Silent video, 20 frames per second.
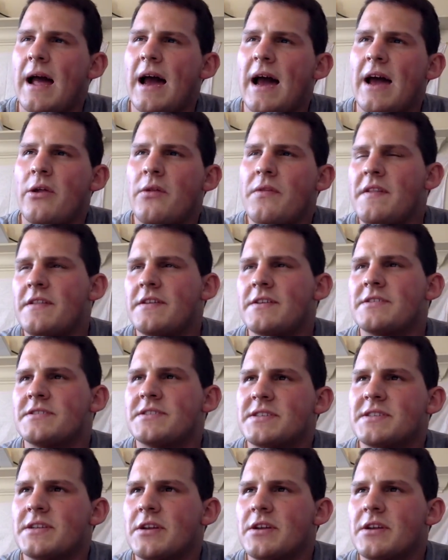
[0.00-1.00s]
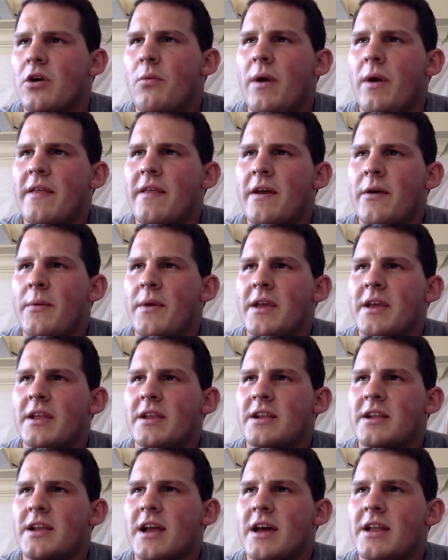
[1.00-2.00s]
I don't think there's a way that we
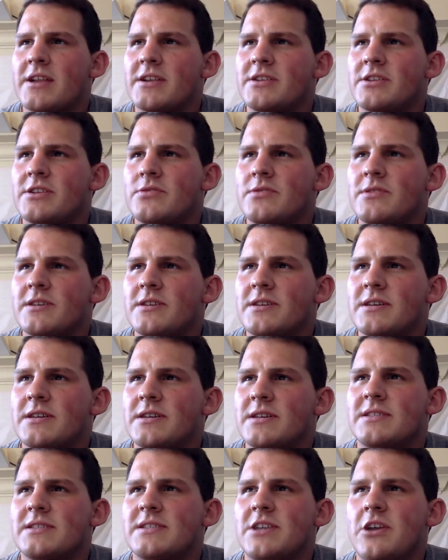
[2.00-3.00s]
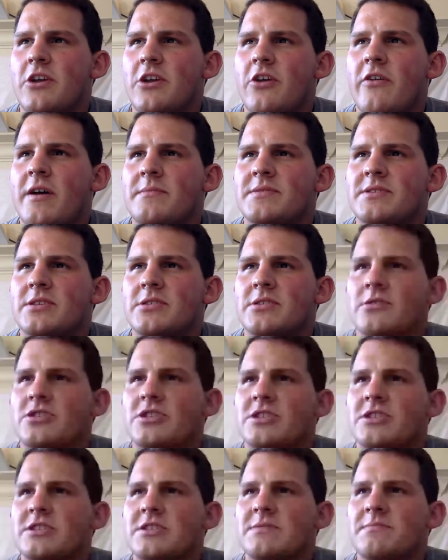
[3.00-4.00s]
can kind of do the CRM
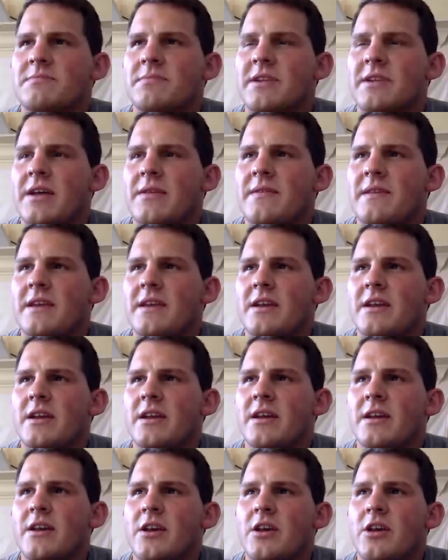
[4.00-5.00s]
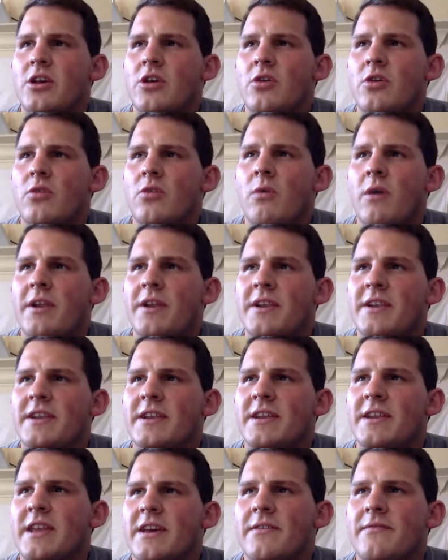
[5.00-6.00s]
solutions, but I think what it
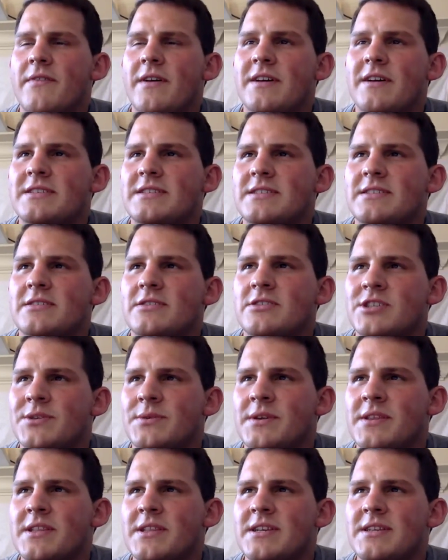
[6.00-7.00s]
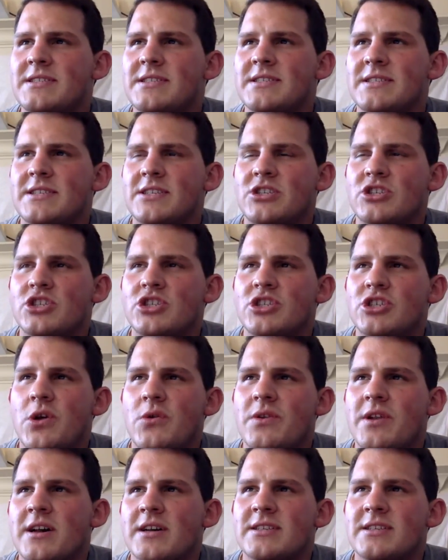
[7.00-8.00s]
did give us doing this is it
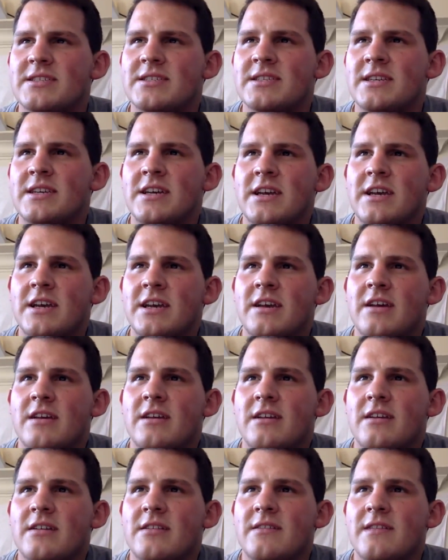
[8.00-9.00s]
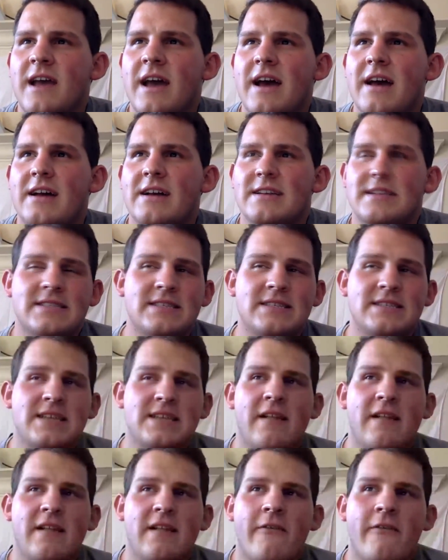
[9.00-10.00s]
showed us that a
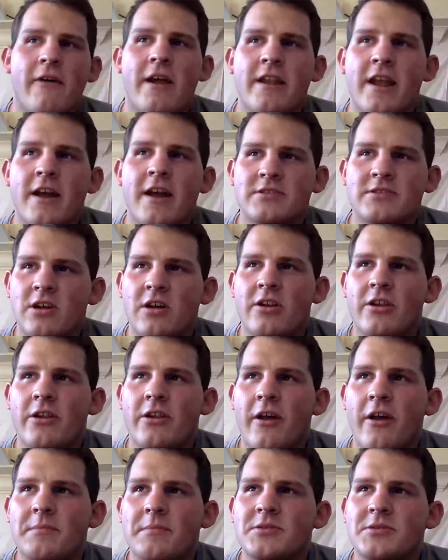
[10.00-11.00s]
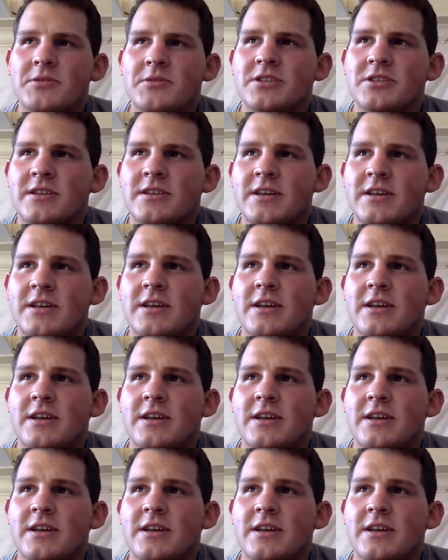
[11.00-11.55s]
sellout right now is not an option.